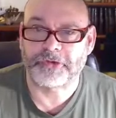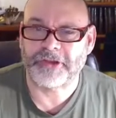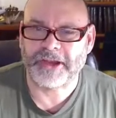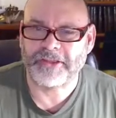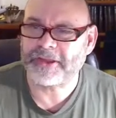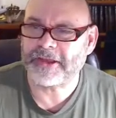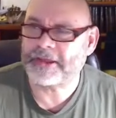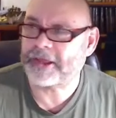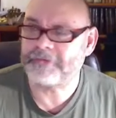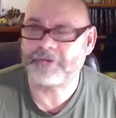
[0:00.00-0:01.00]
And I think I
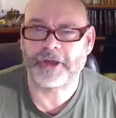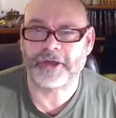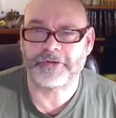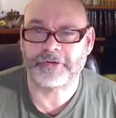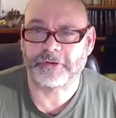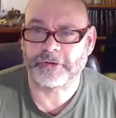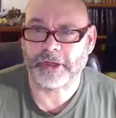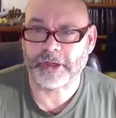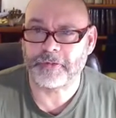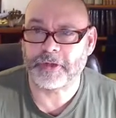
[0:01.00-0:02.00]
gave you guys an
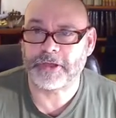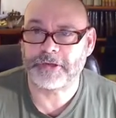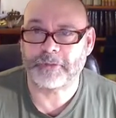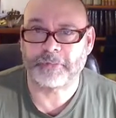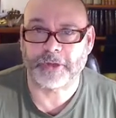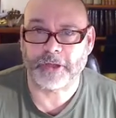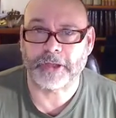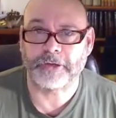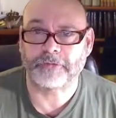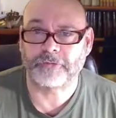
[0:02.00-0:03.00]
APA template. I
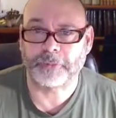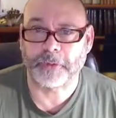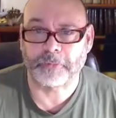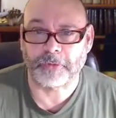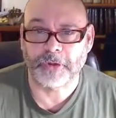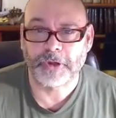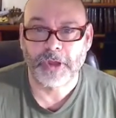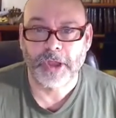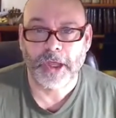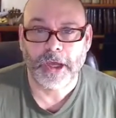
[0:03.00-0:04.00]
don't remember.
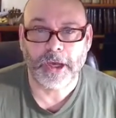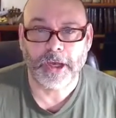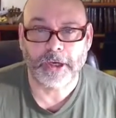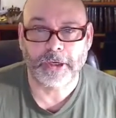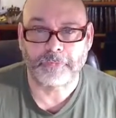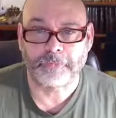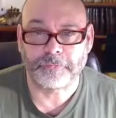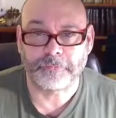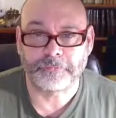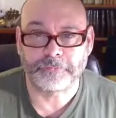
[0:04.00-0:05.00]
Um,
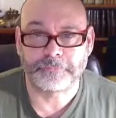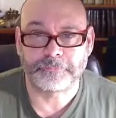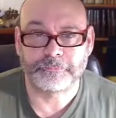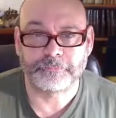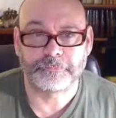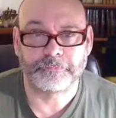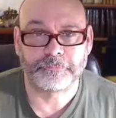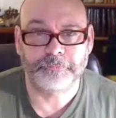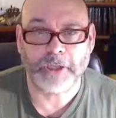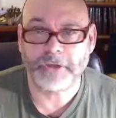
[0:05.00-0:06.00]

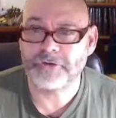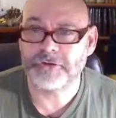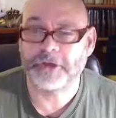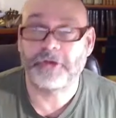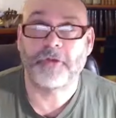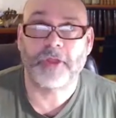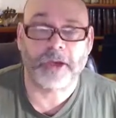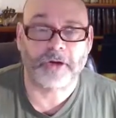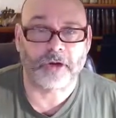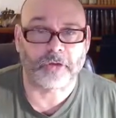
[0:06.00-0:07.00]
I usually do that
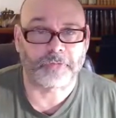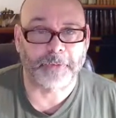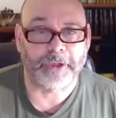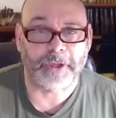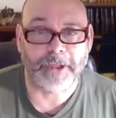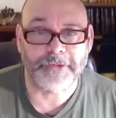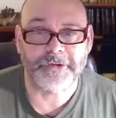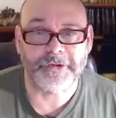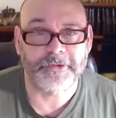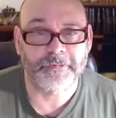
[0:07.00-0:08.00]
in all of my
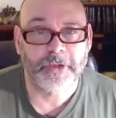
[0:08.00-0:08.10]
classes.